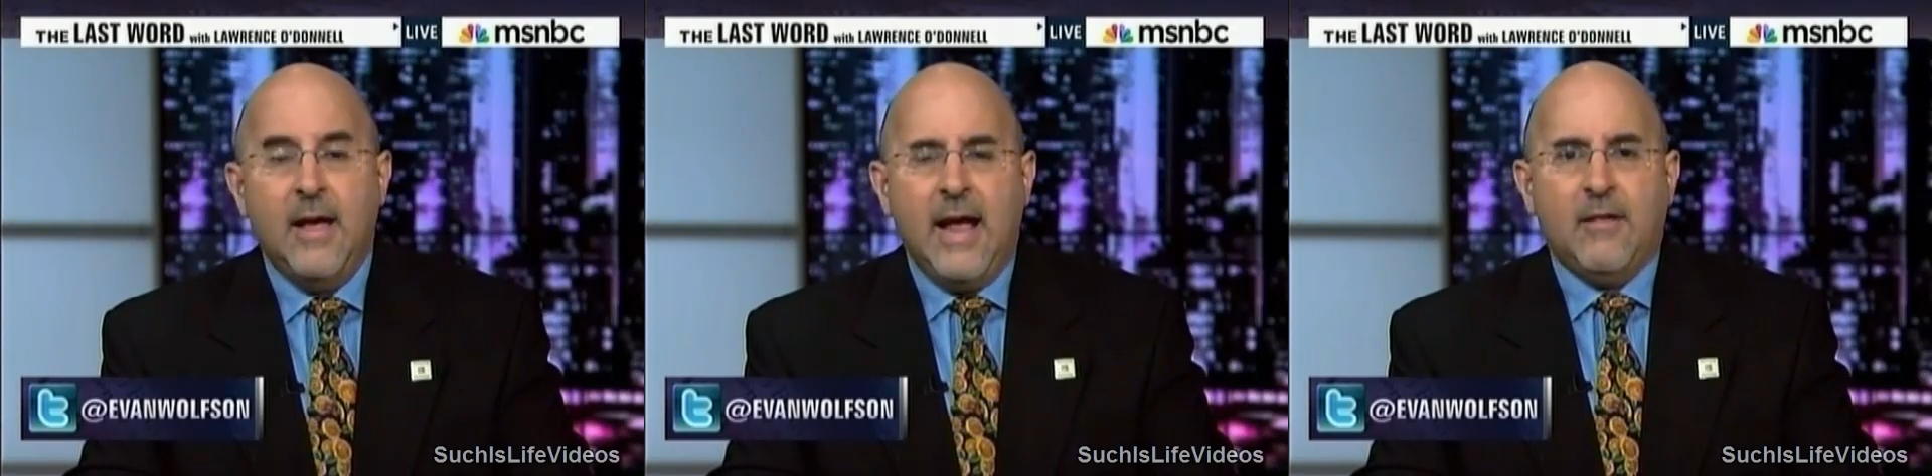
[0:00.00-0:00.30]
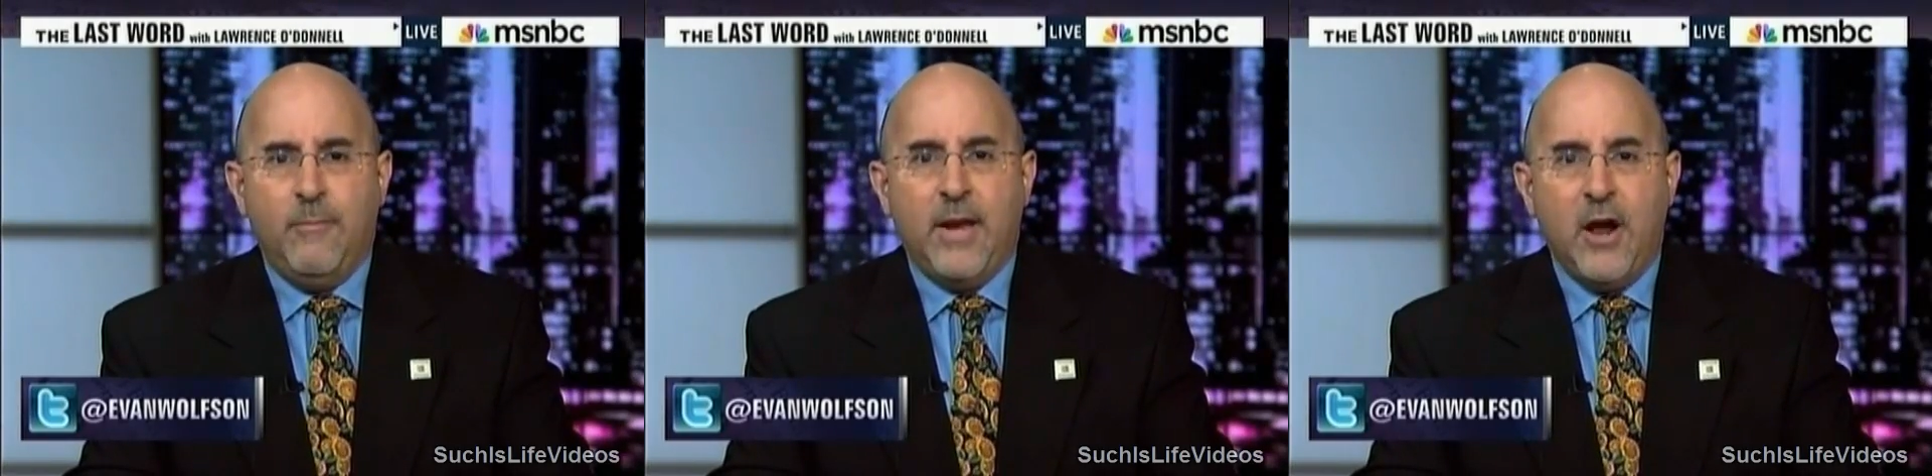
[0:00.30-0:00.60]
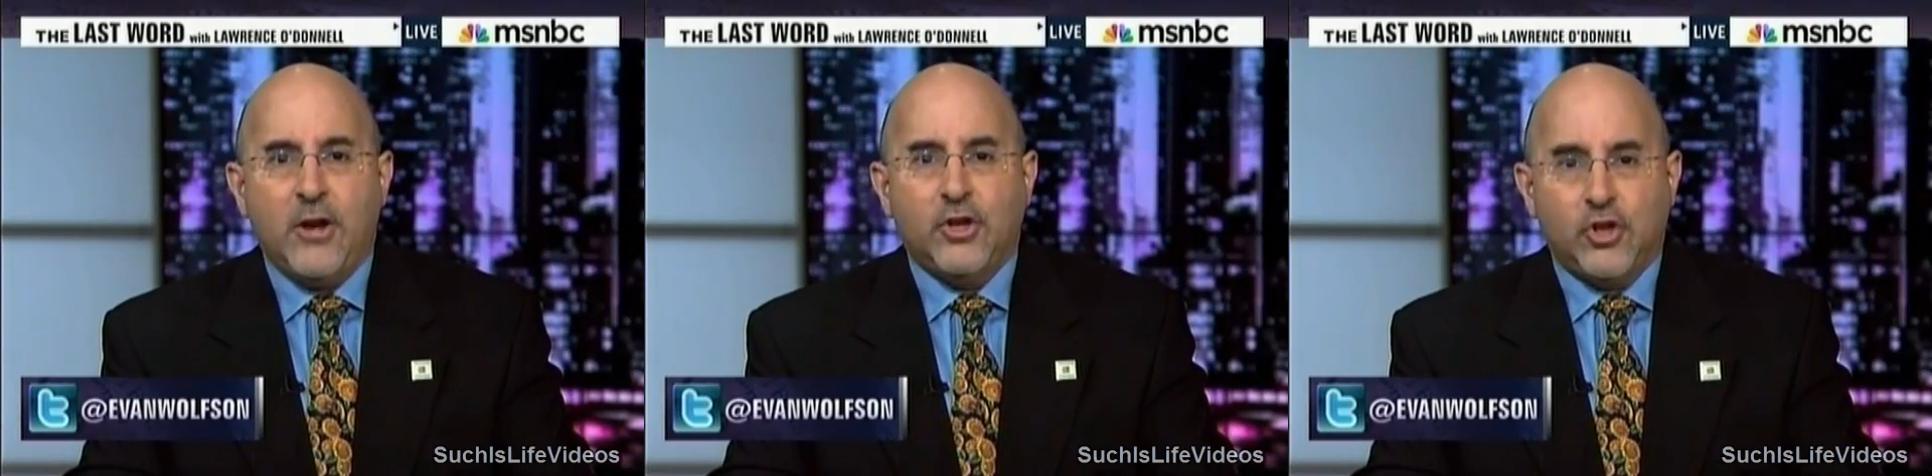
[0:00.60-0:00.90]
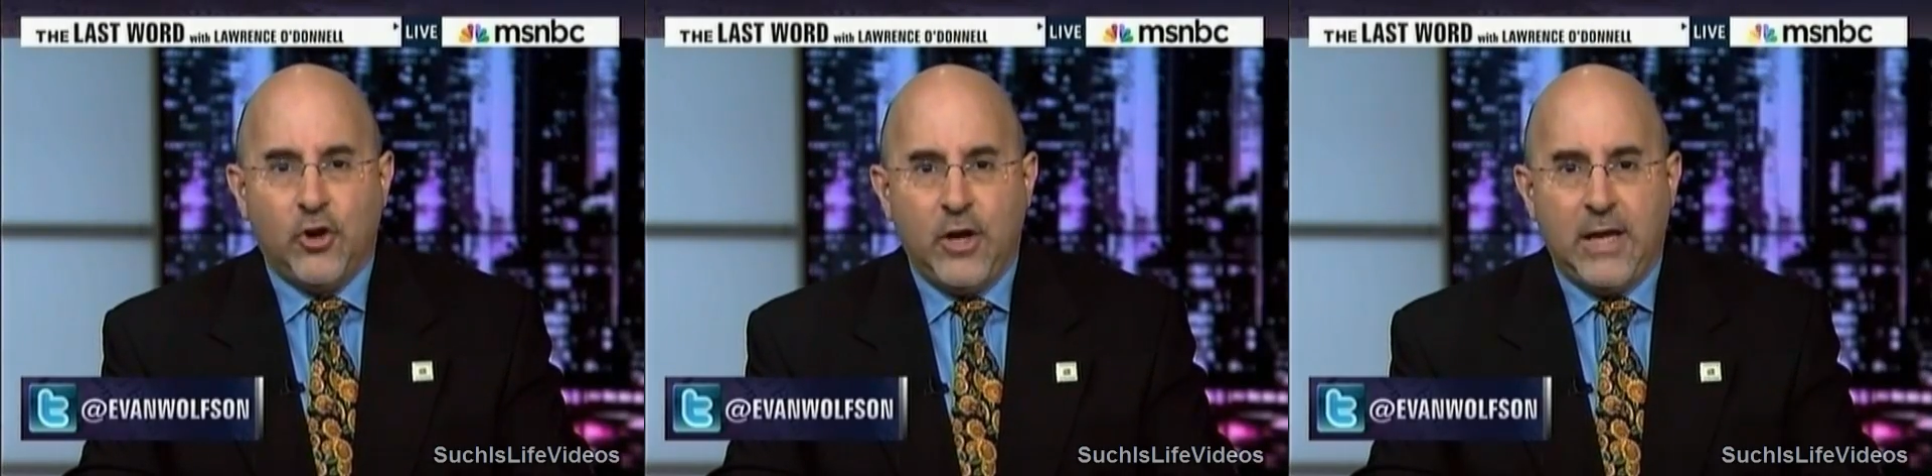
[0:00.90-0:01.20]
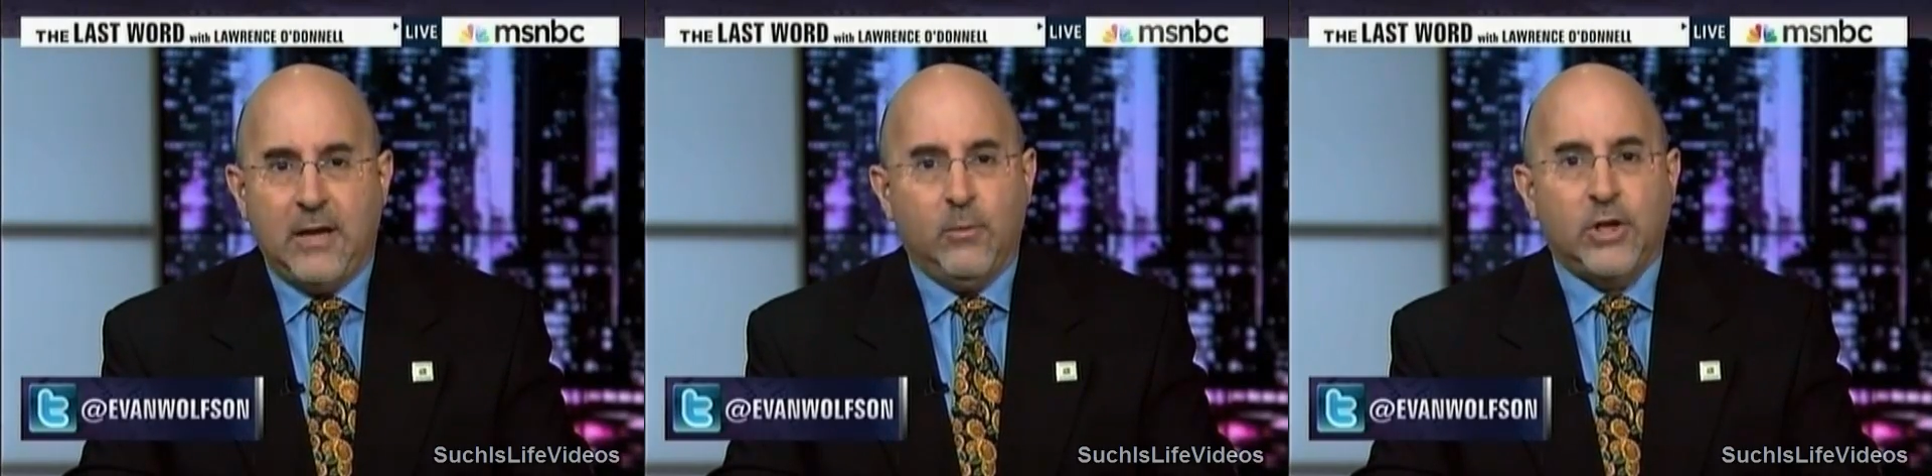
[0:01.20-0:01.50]
has been on a
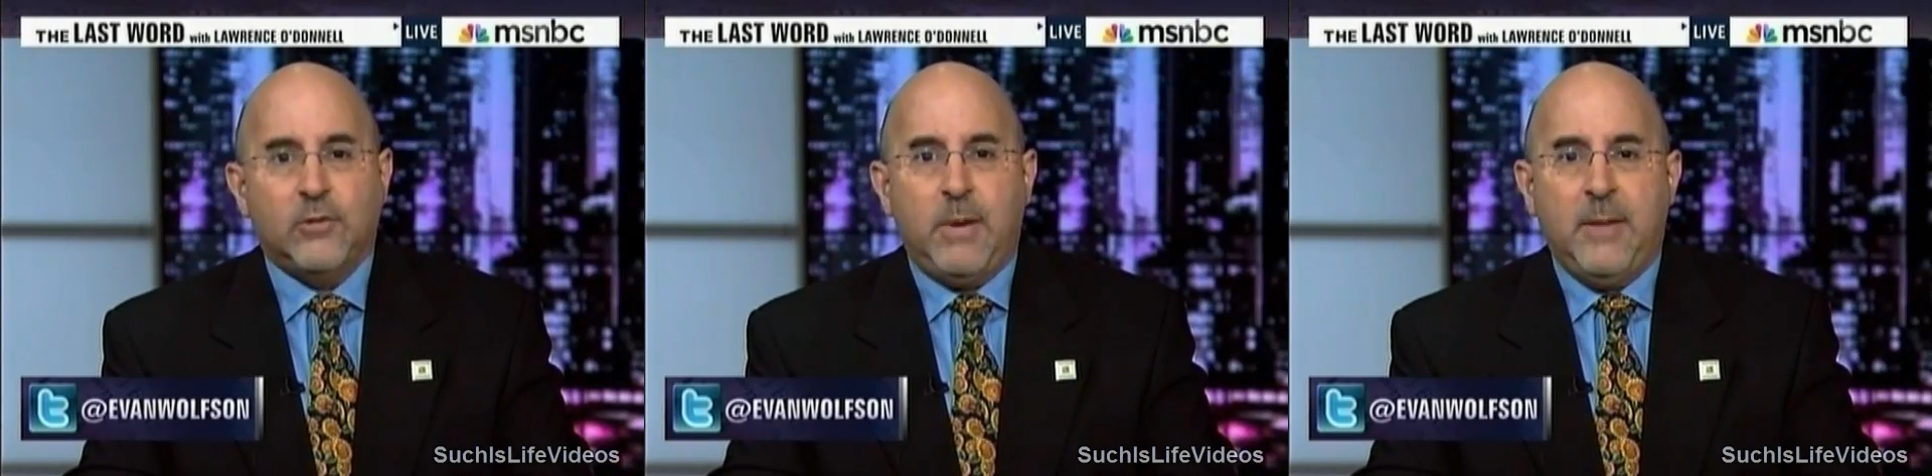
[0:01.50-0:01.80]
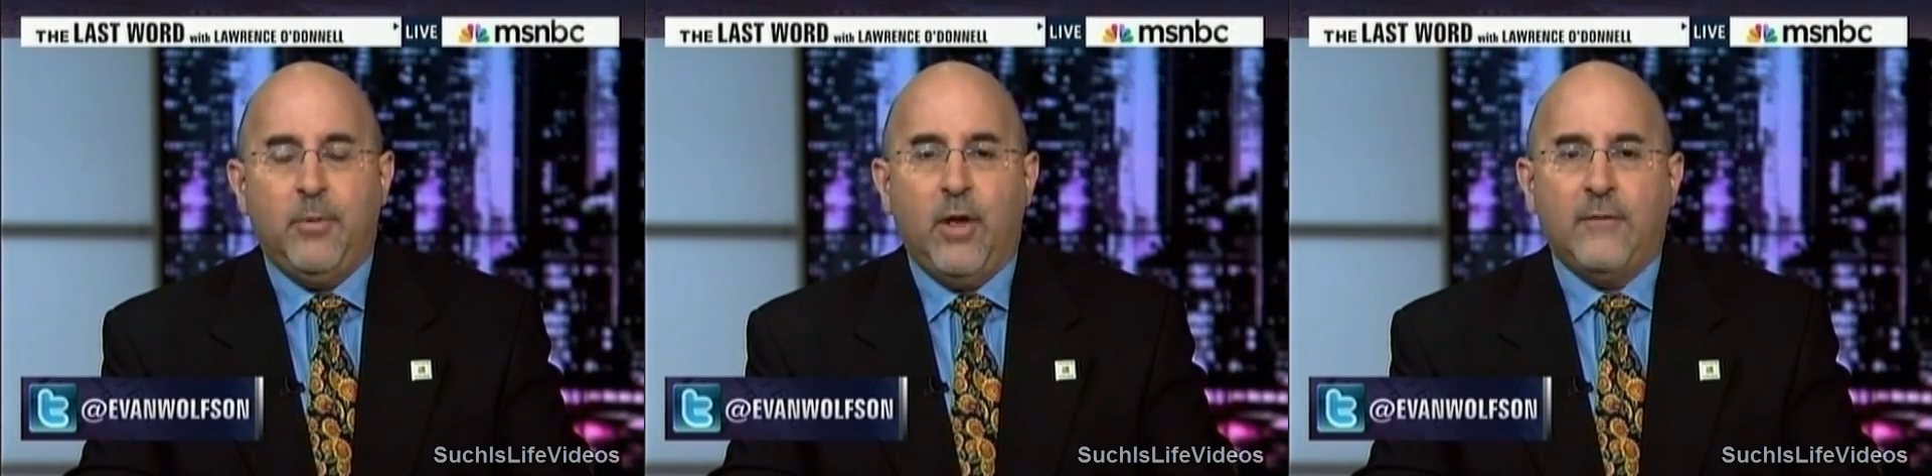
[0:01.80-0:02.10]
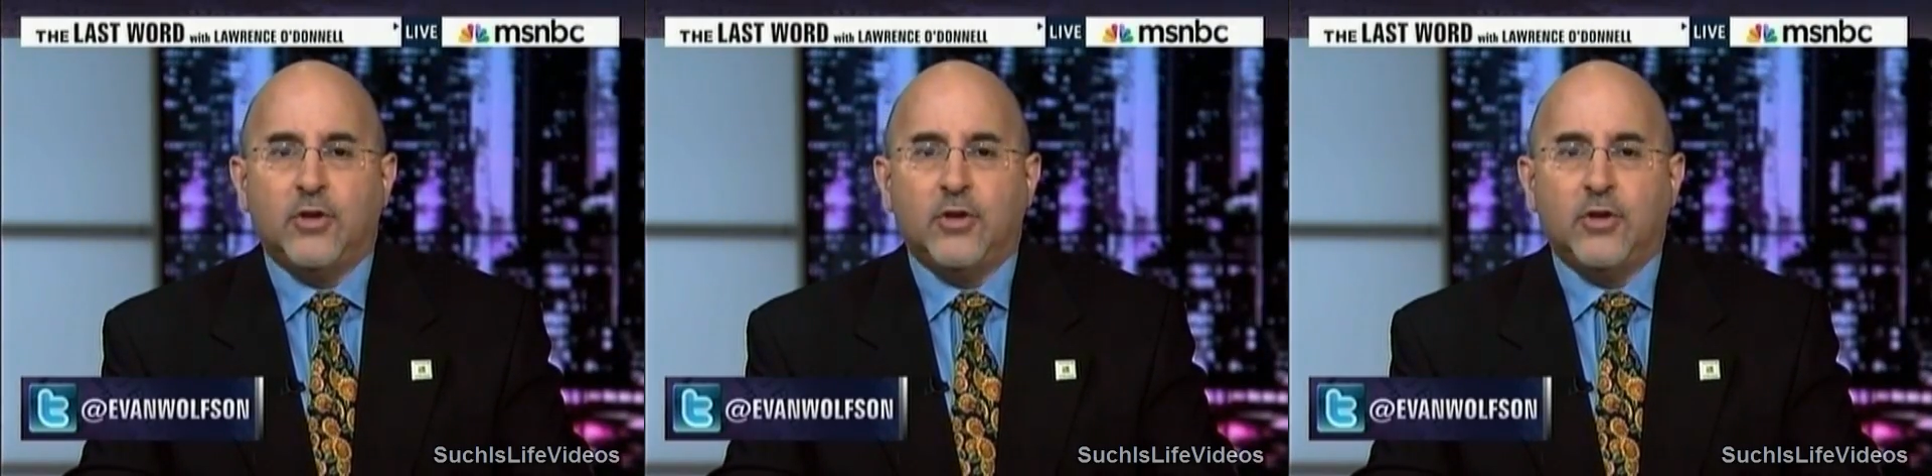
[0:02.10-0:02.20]
journey in which people have